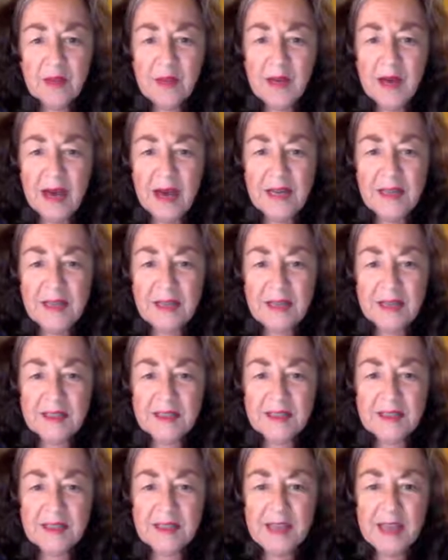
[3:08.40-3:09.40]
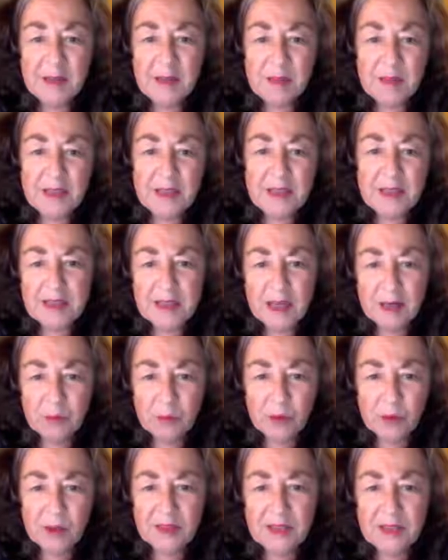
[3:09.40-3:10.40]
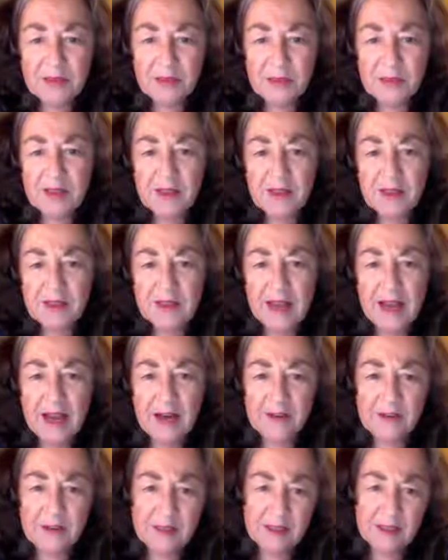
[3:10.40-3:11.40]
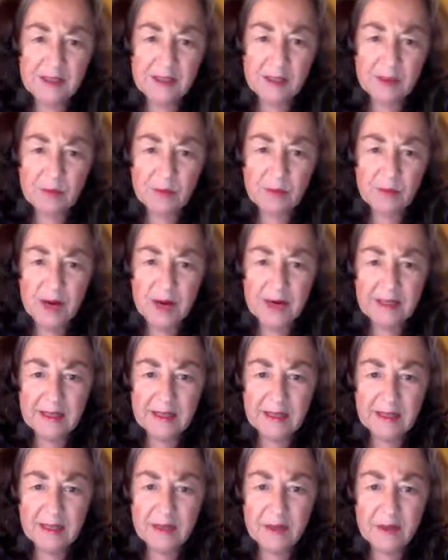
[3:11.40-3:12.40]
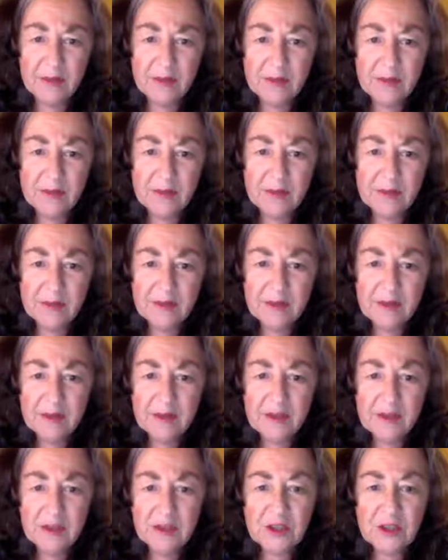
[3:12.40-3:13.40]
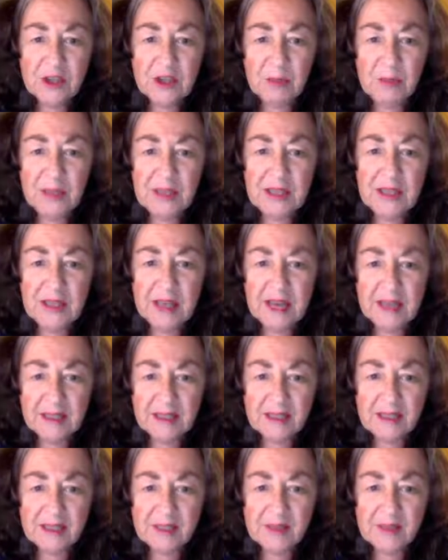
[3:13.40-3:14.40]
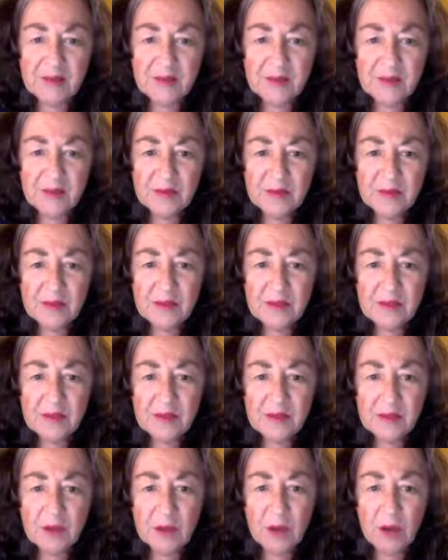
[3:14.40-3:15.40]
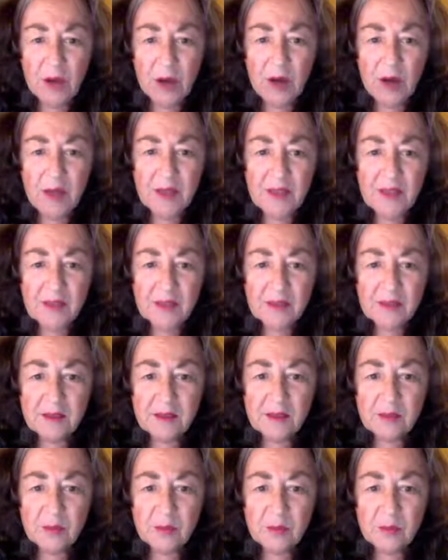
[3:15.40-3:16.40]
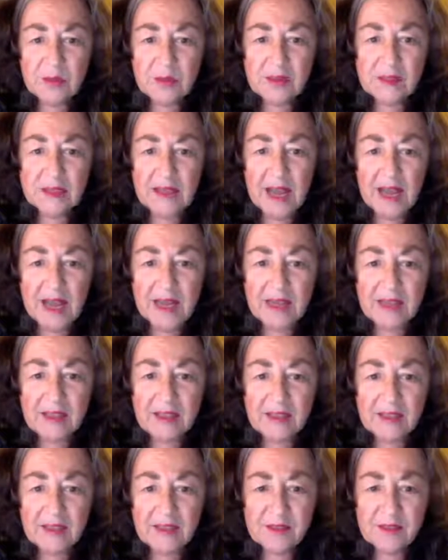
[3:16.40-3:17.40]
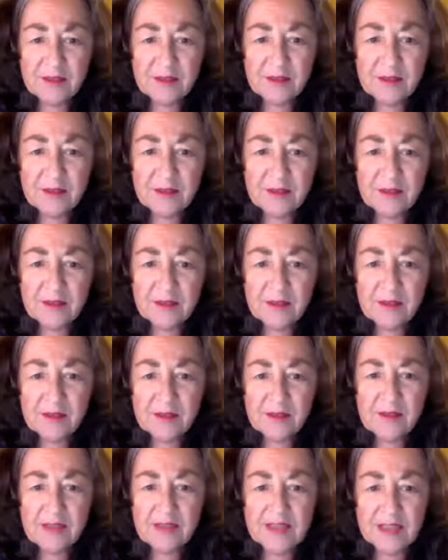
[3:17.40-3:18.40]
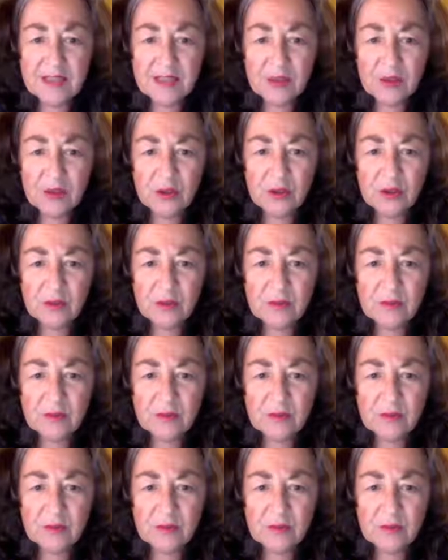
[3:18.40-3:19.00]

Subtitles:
I like to name it, and I'm working with this acronym right now, GPS, God's precise signal.